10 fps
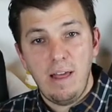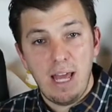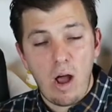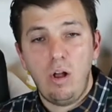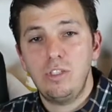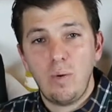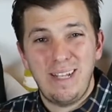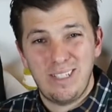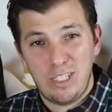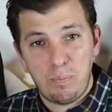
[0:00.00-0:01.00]
It also
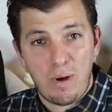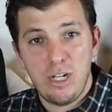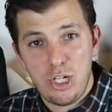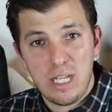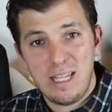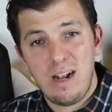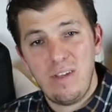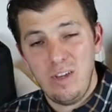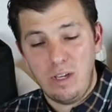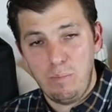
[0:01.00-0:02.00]
has a spreadsheet there
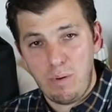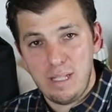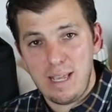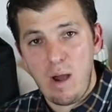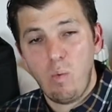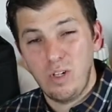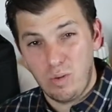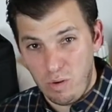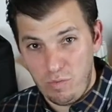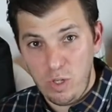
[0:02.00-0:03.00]
that you can print out when you're
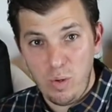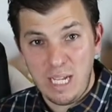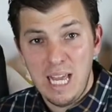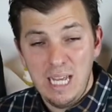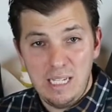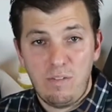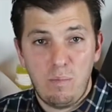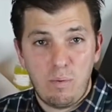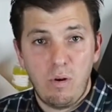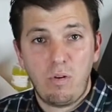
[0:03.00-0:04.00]
reviewing
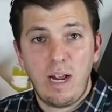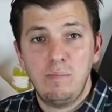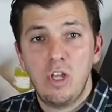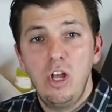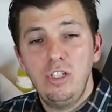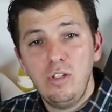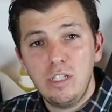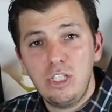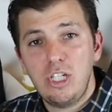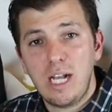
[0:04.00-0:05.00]
different programs, so you
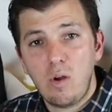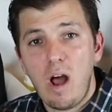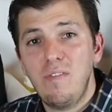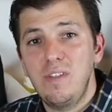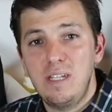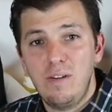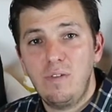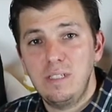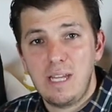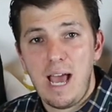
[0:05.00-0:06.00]
can check off the
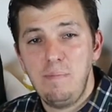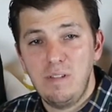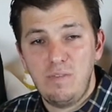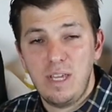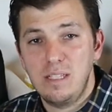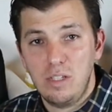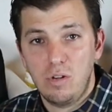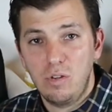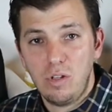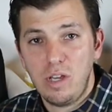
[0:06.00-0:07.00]
different types of things that
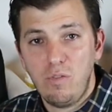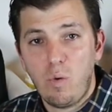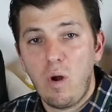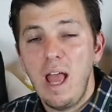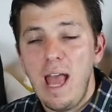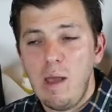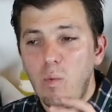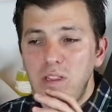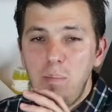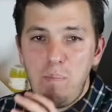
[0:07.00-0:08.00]
you're looking for and
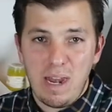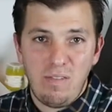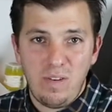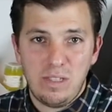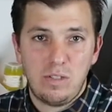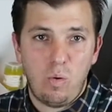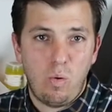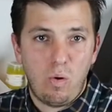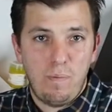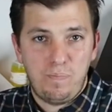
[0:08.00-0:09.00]
what the benefits
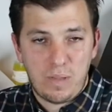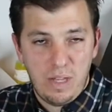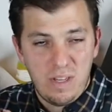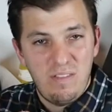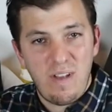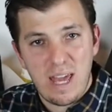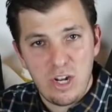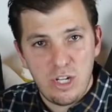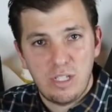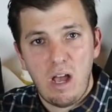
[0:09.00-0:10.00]
or the
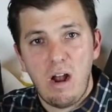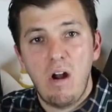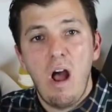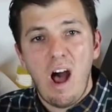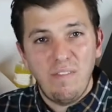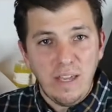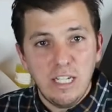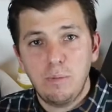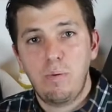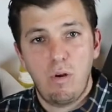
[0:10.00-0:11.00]
advantages are of
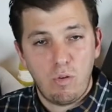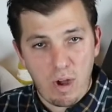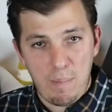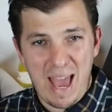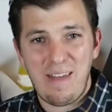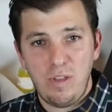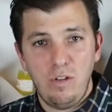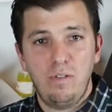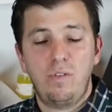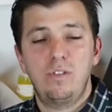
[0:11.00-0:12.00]
each program at the
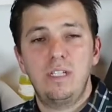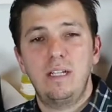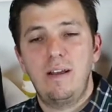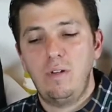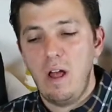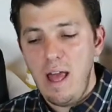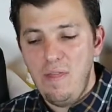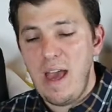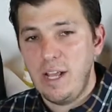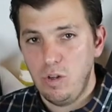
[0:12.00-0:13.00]
university level
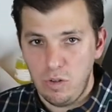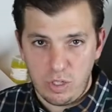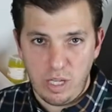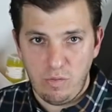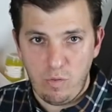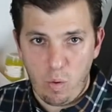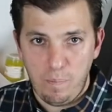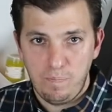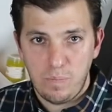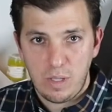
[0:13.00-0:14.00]
that you're looking
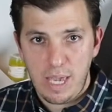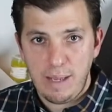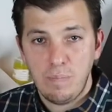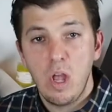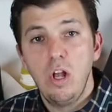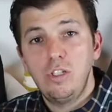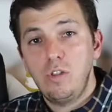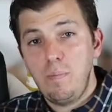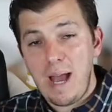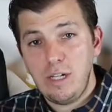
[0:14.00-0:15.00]
for. Okay, so
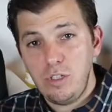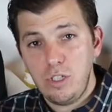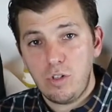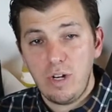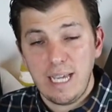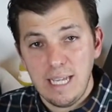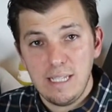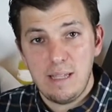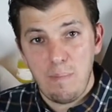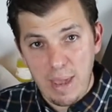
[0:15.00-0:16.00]
the bachelor's degree
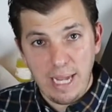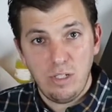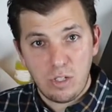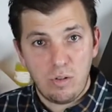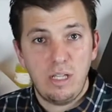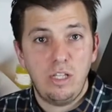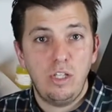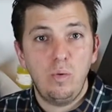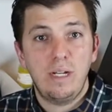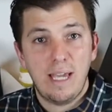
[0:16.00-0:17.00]
is the main degree that
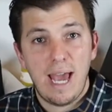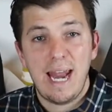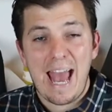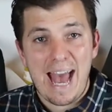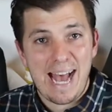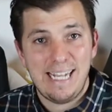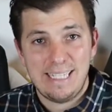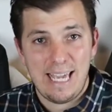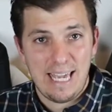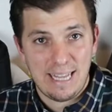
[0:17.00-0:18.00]
you would get as
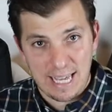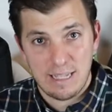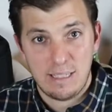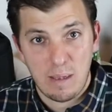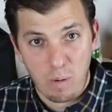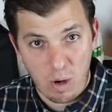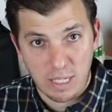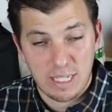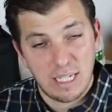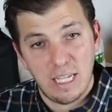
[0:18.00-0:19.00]
a landscape
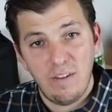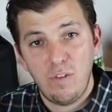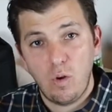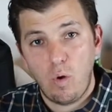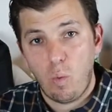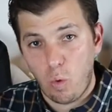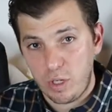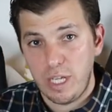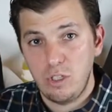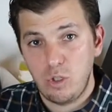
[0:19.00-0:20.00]
architect if you're
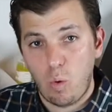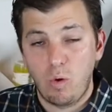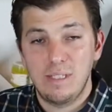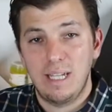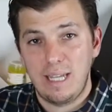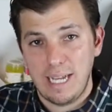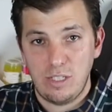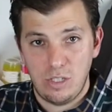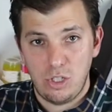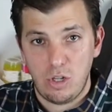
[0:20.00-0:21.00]
working towards
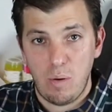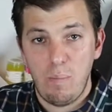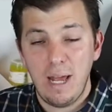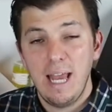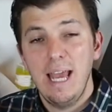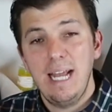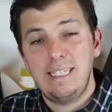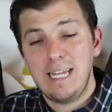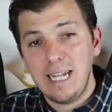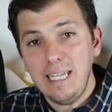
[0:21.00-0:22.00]
licensure. But
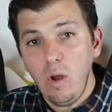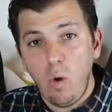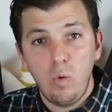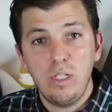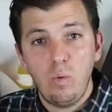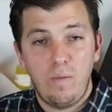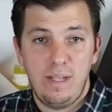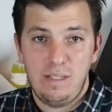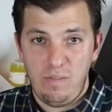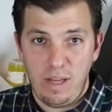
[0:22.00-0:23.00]
it's not the only one
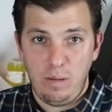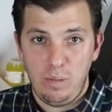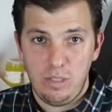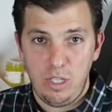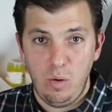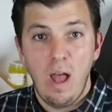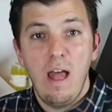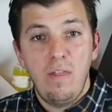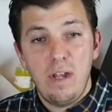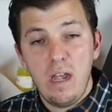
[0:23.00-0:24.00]
that's available to you.
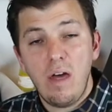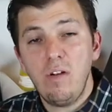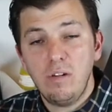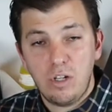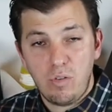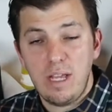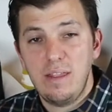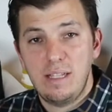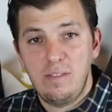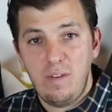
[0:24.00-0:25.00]
Another degree
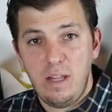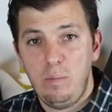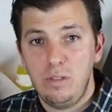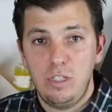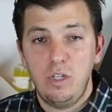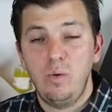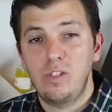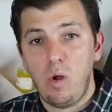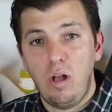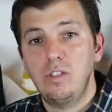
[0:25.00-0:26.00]
that's available to you
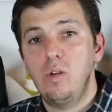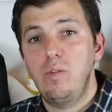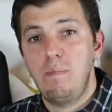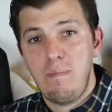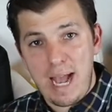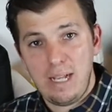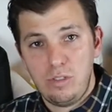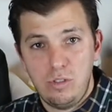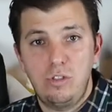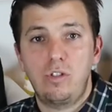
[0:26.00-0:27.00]
is also the
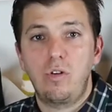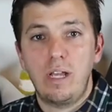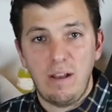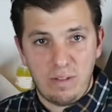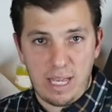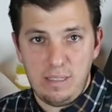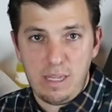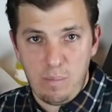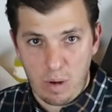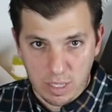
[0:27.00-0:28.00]
master's degree of
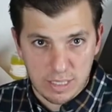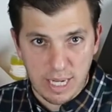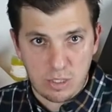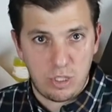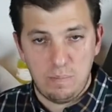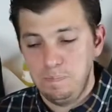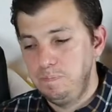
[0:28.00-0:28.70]
landscape architecture.